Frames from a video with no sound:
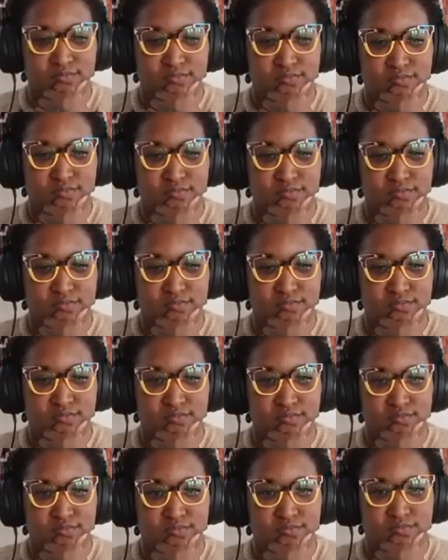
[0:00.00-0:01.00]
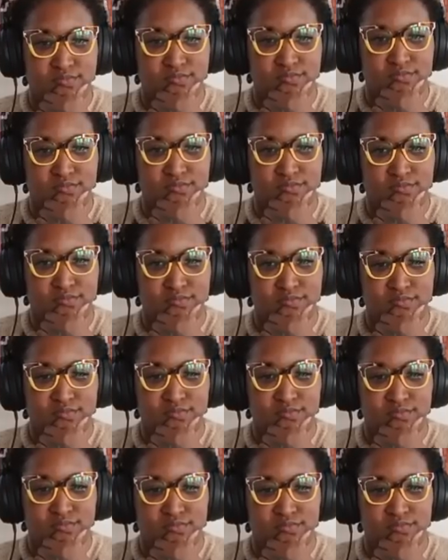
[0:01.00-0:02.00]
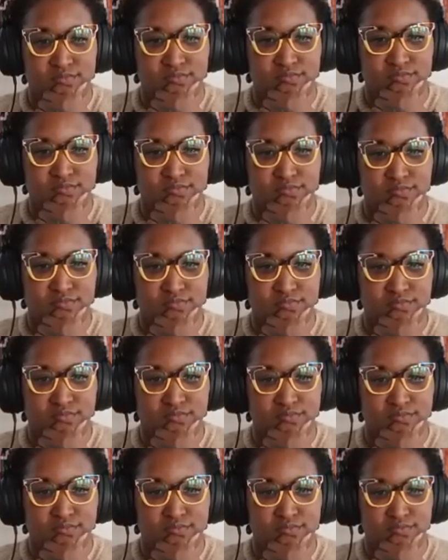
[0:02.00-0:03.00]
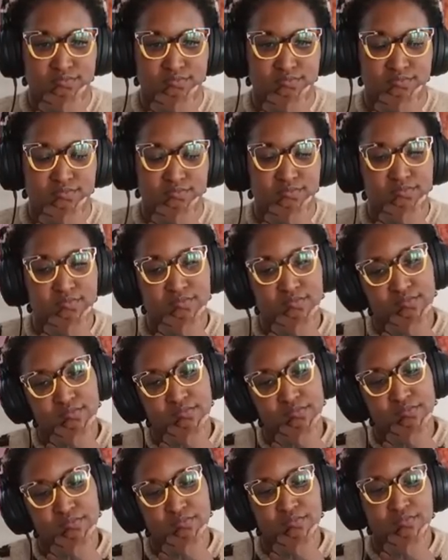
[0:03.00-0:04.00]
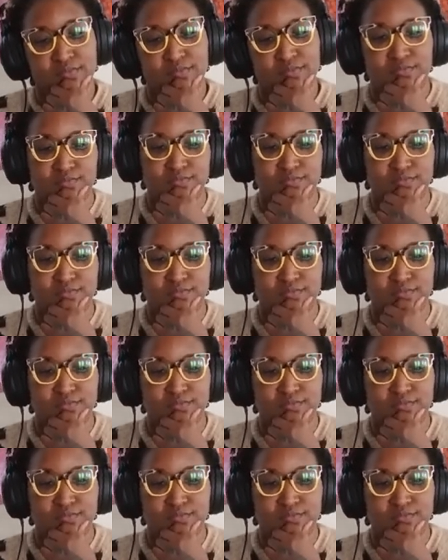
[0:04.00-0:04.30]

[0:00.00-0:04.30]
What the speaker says: This person isn't speaking.